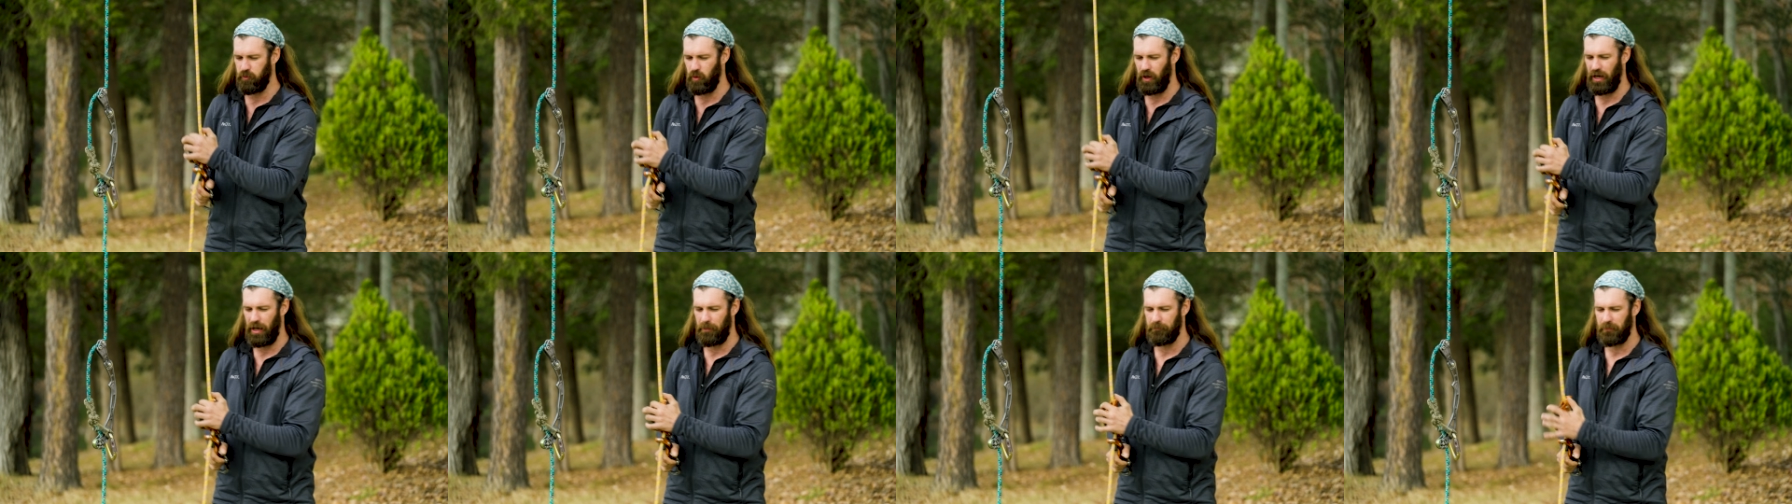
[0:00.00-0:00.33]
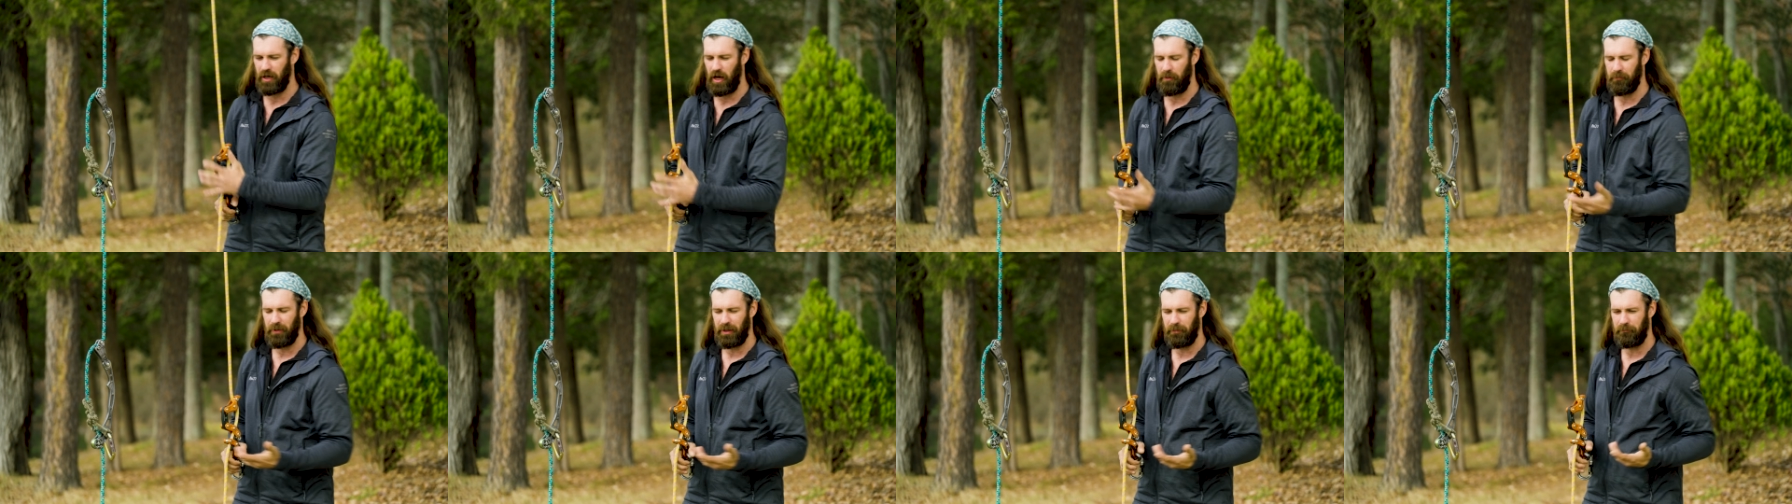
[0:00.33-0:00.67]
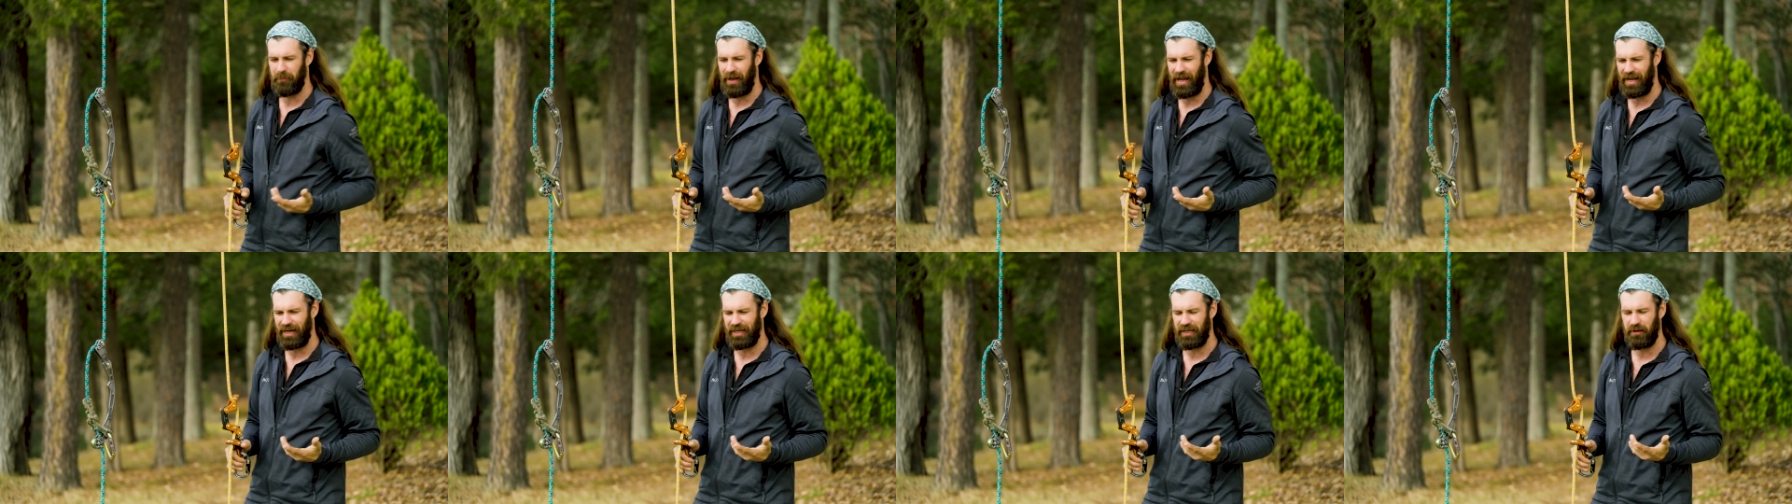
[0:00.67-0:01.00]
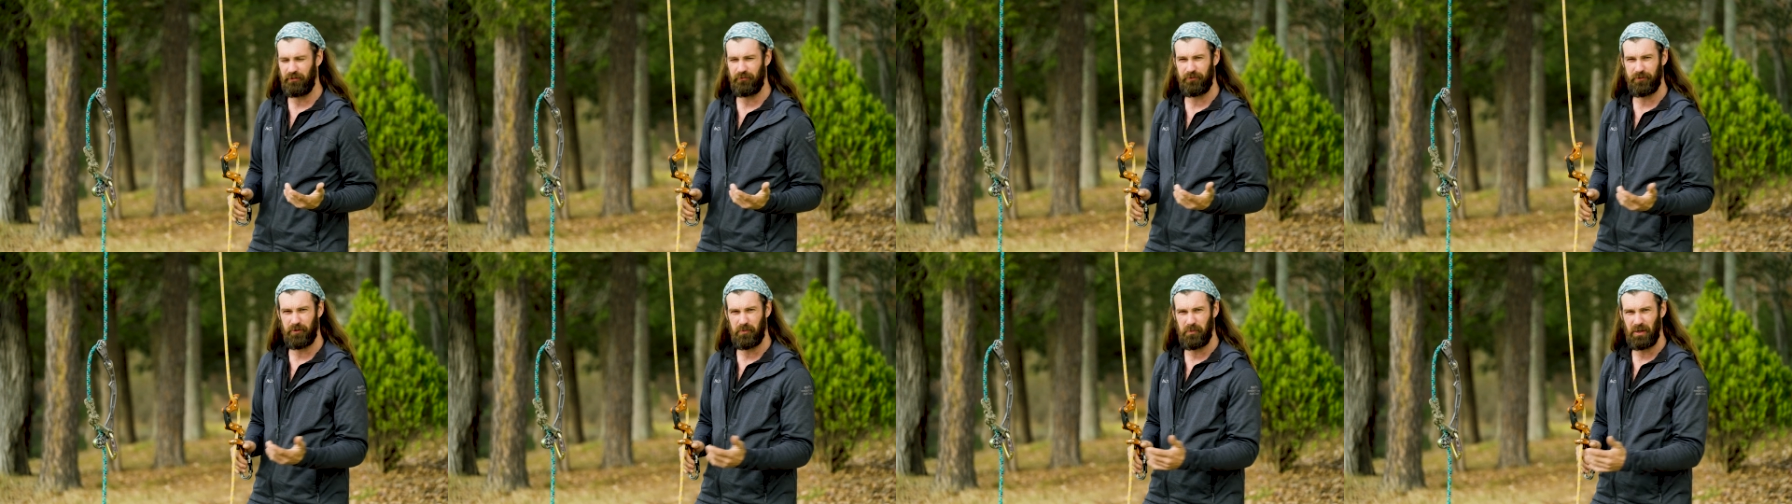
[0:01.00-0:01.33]
when I'm coming back in
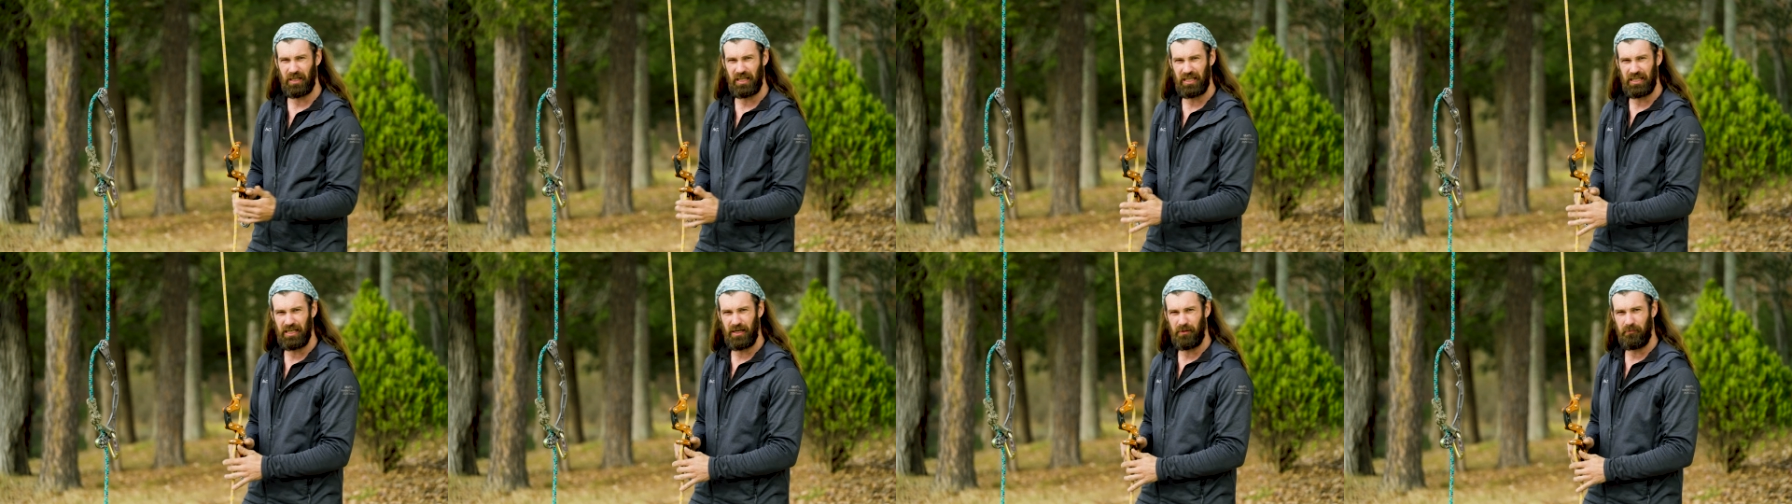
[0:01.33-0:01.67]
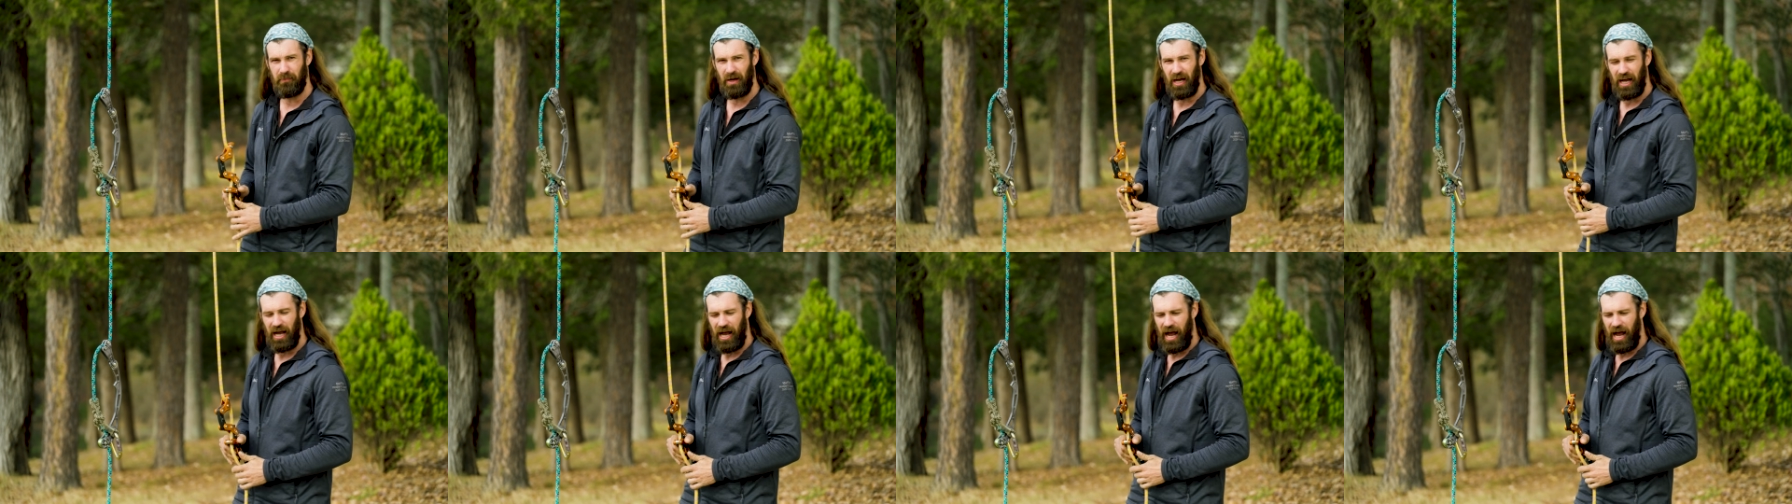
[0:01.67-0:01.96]
from a limb,